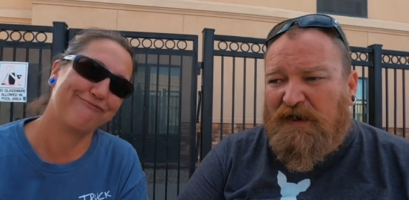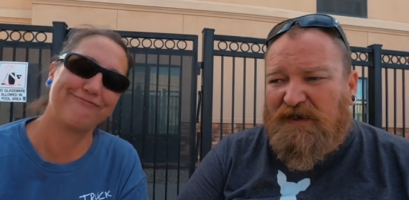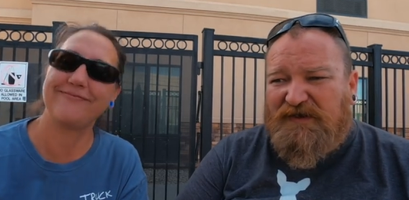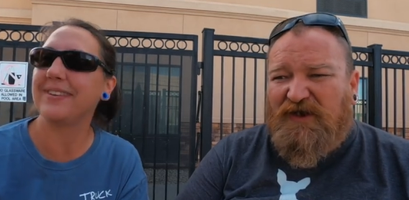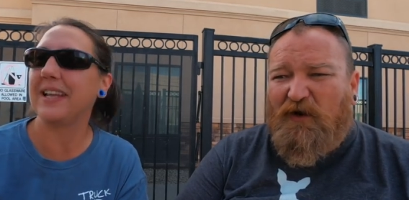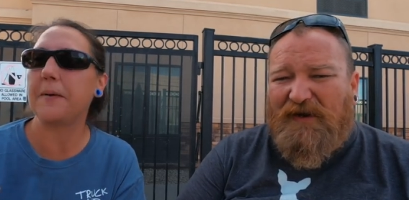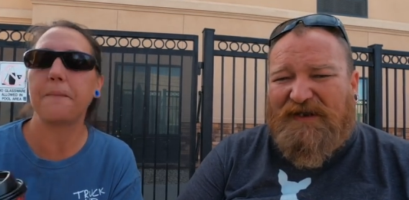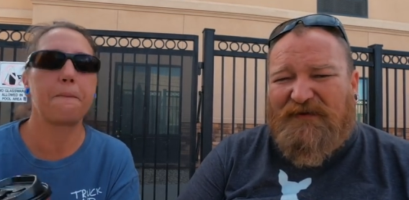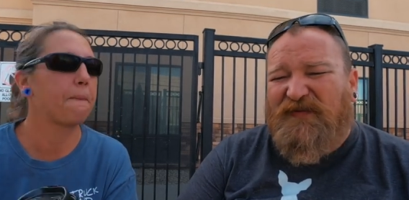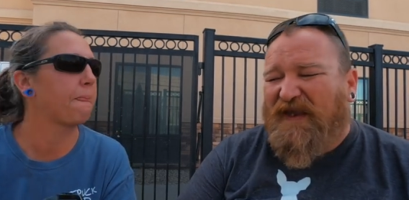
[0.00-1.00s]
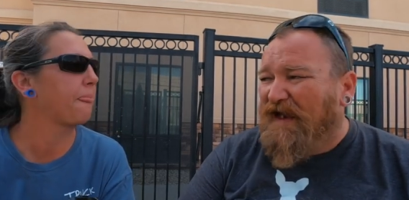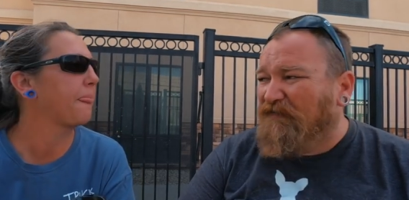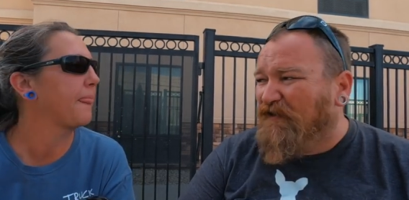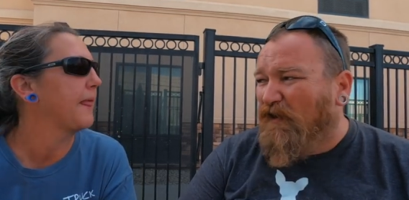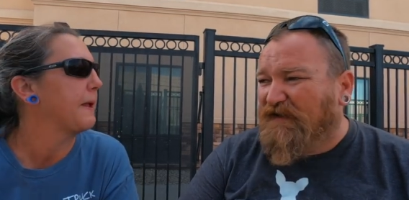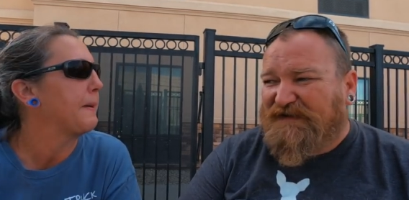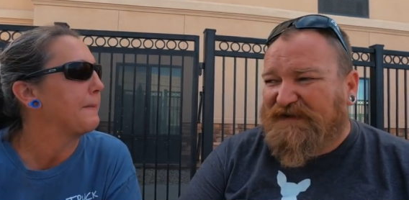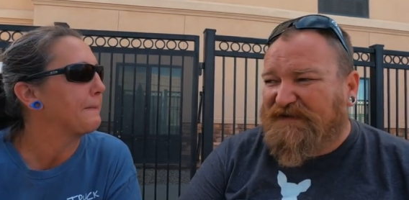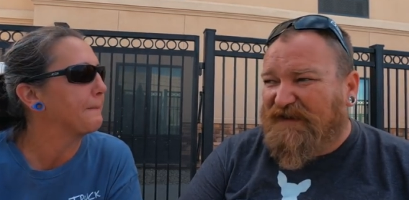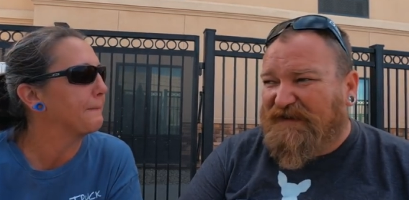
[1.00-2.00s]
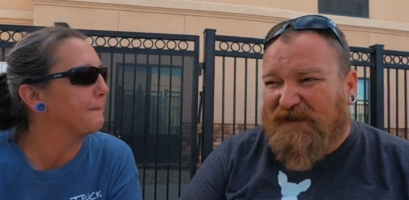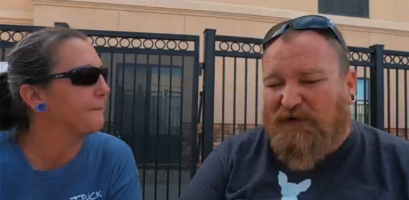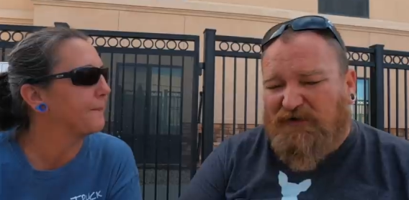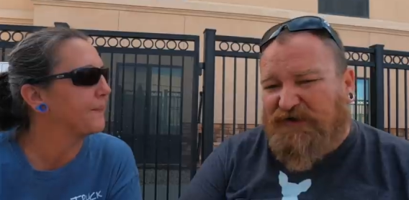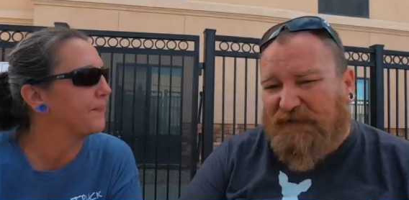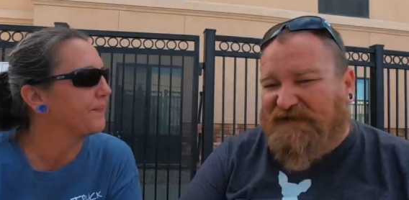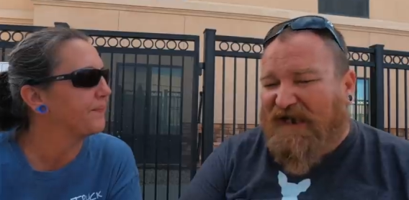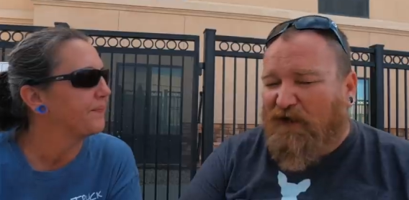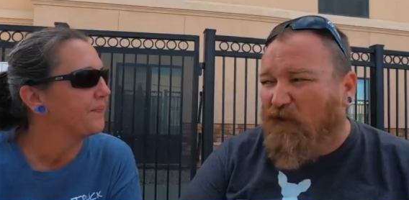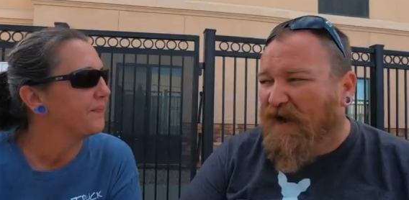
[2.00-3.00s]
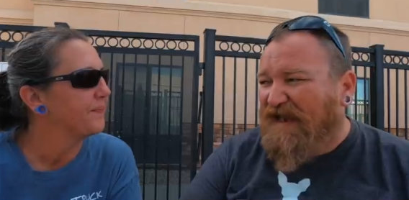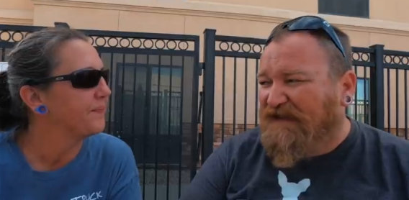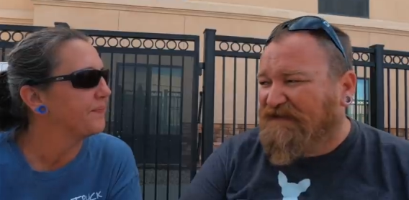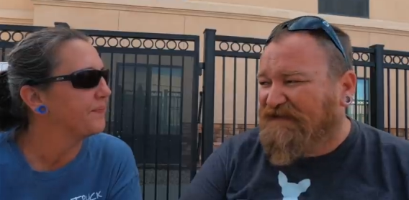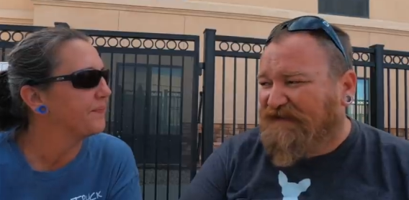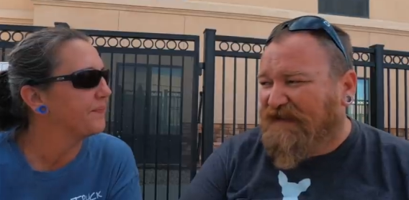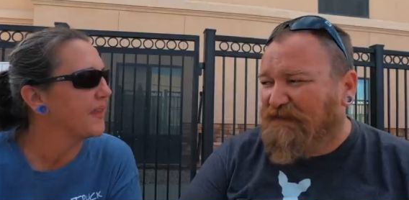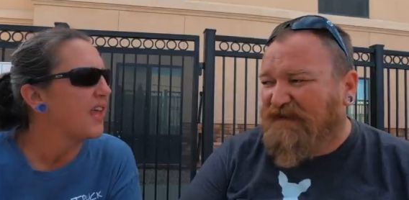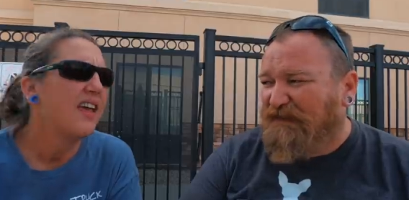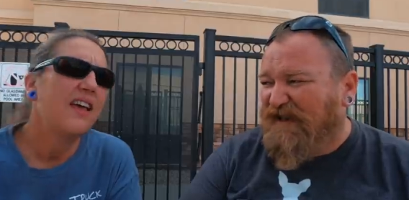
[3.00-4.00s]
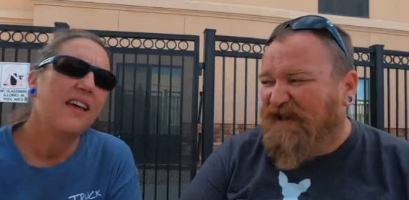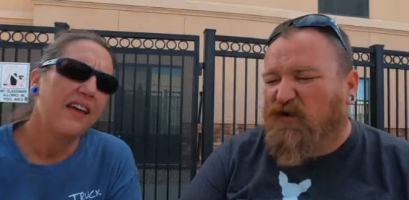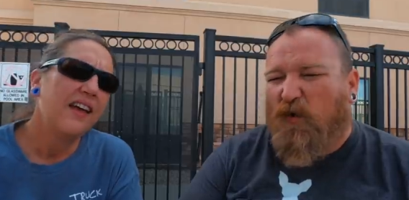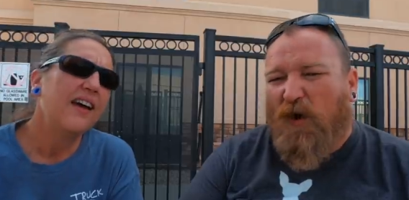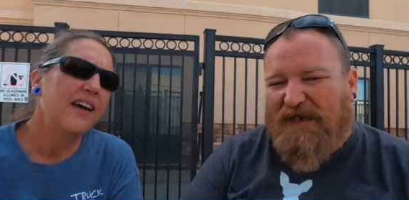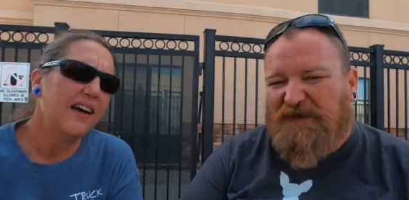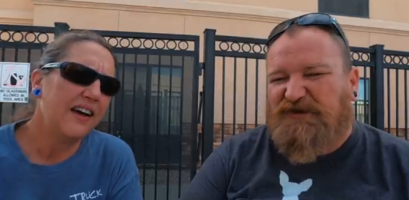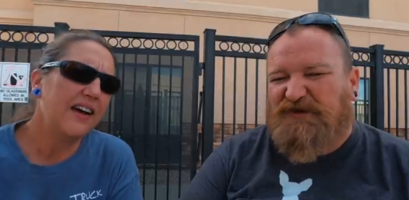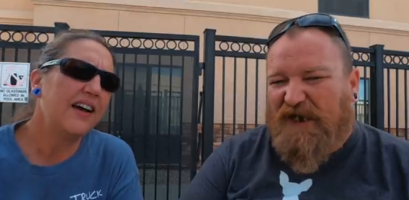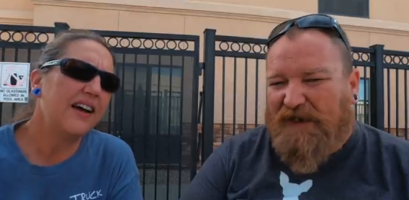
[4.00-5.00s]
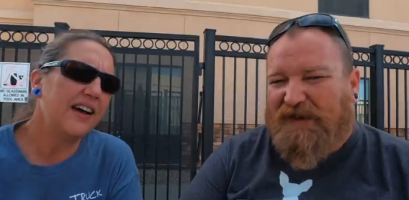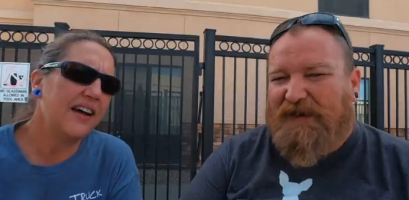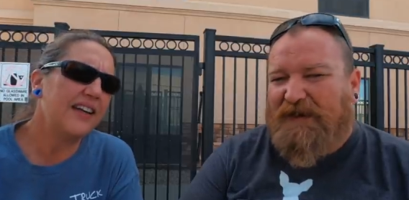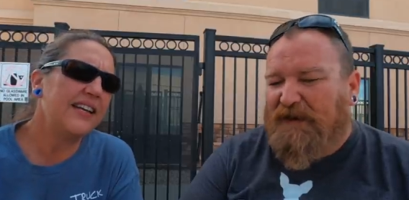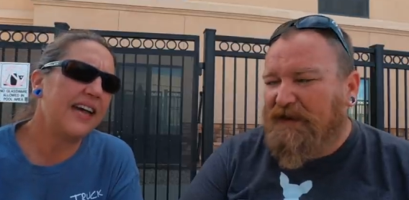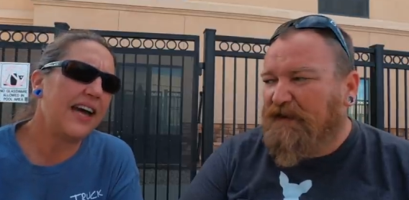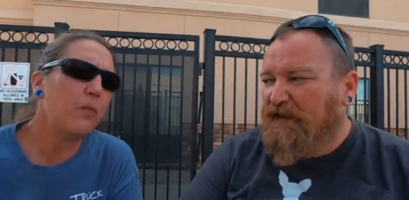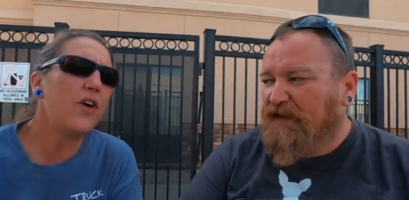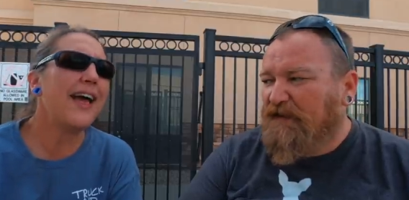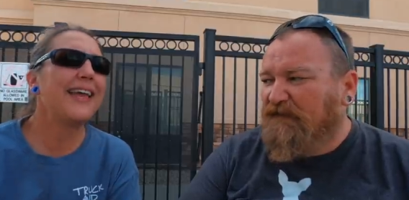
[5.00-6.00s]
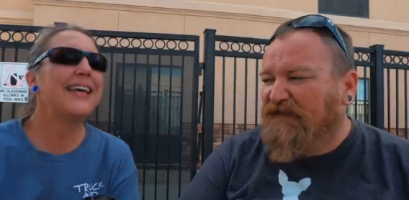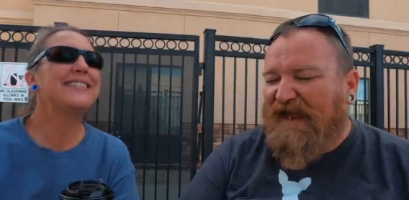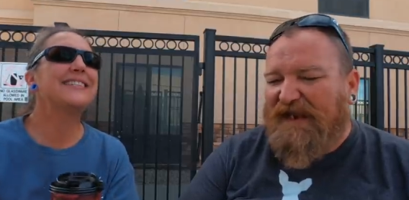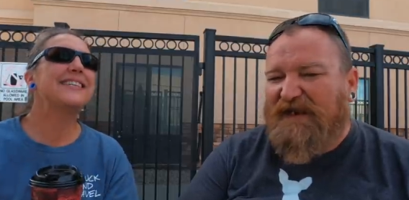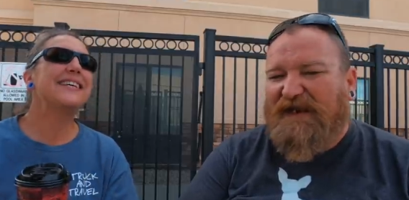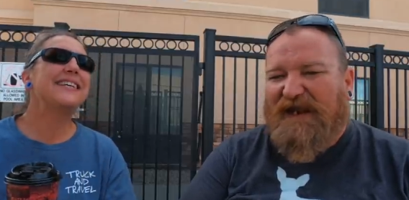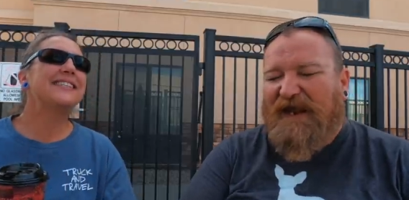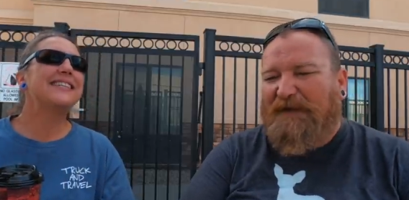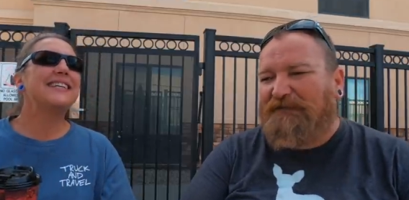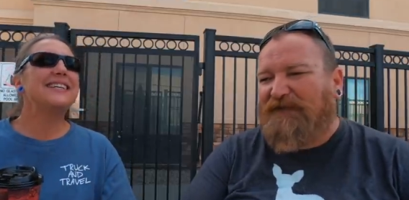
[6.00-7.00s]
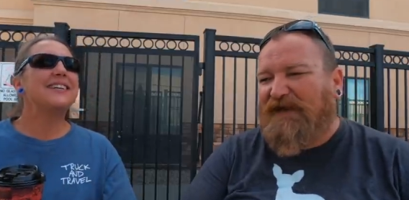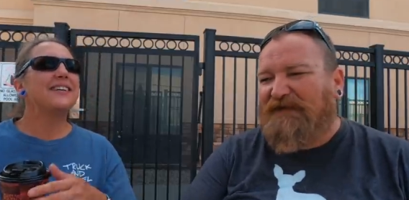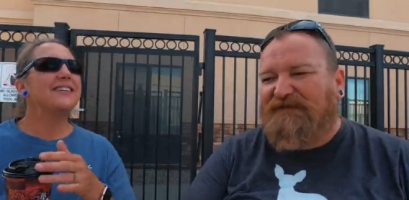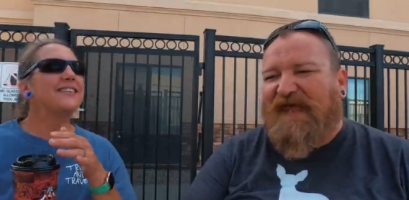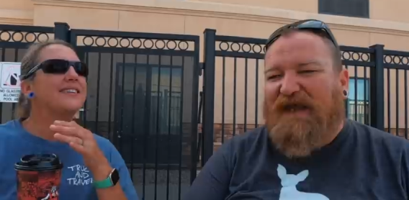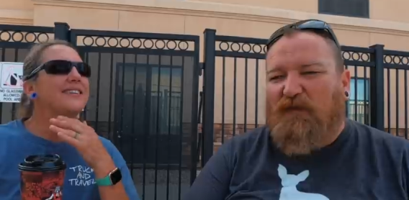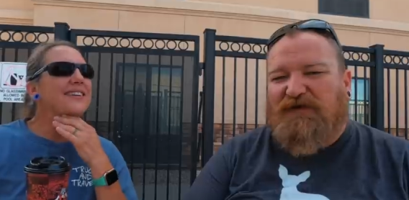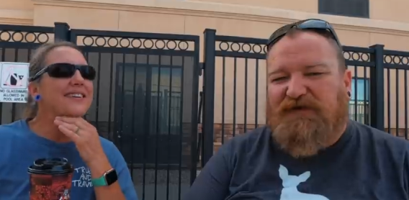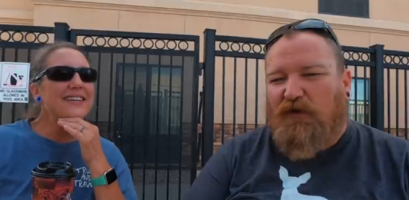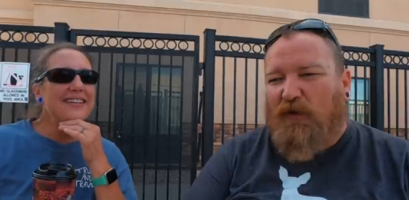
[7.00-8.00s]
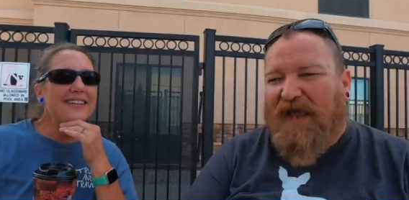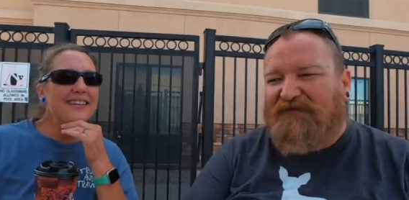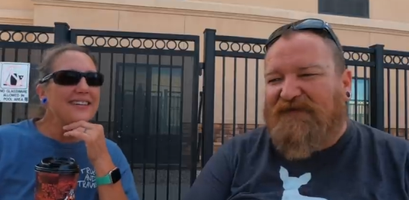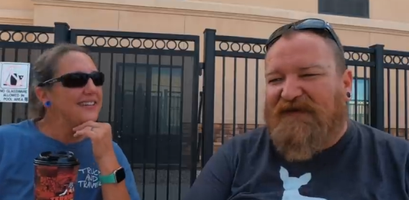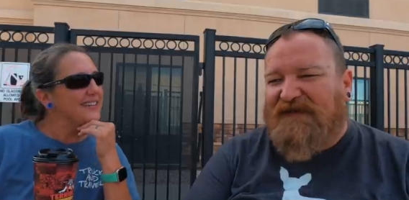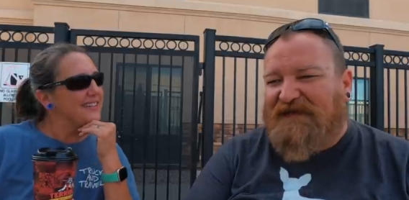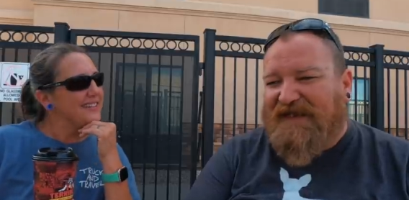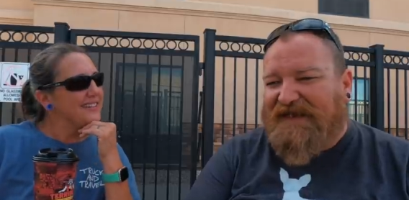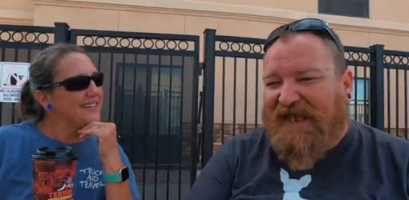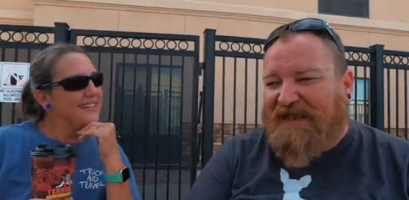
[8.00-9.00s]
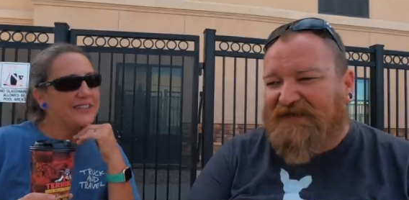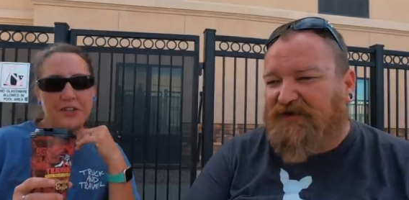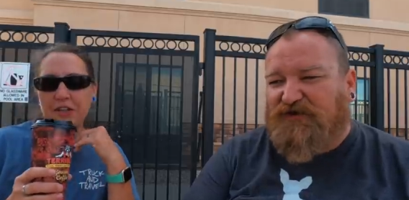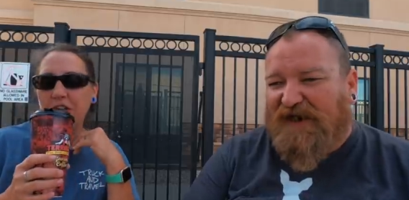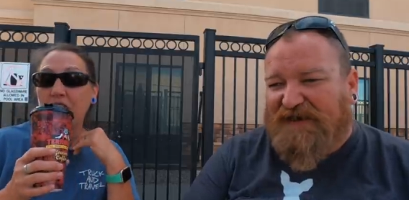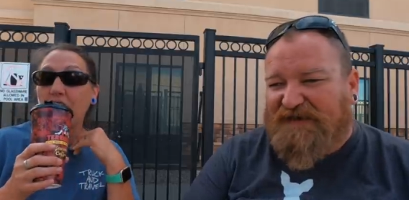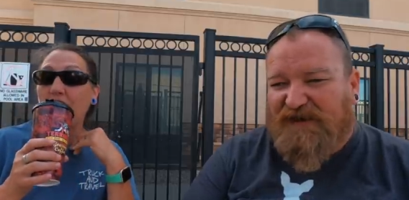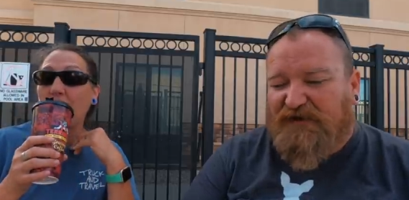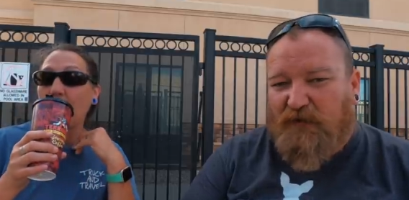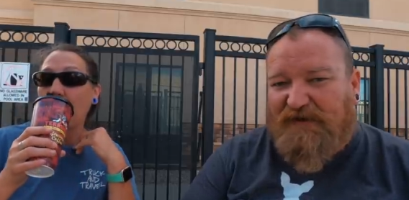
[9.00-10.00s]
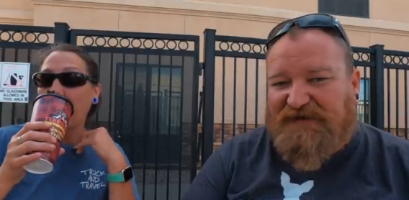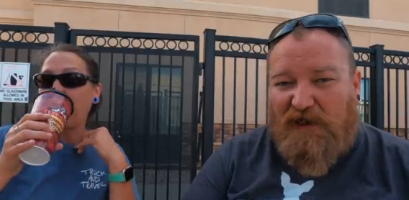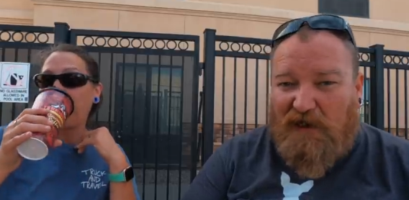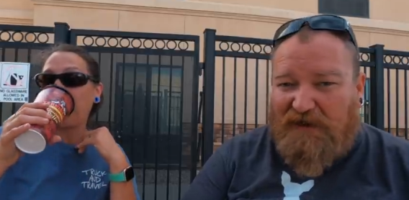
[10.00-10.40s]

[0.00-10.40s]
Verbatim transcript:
Speaker 1: You know, one thing I've noticed is the dealerships out west seem to be quite shady.
Speaker 2: Yeah, well, I guess. They,
Speaker 1: they will do everything they can to try to tell you it's not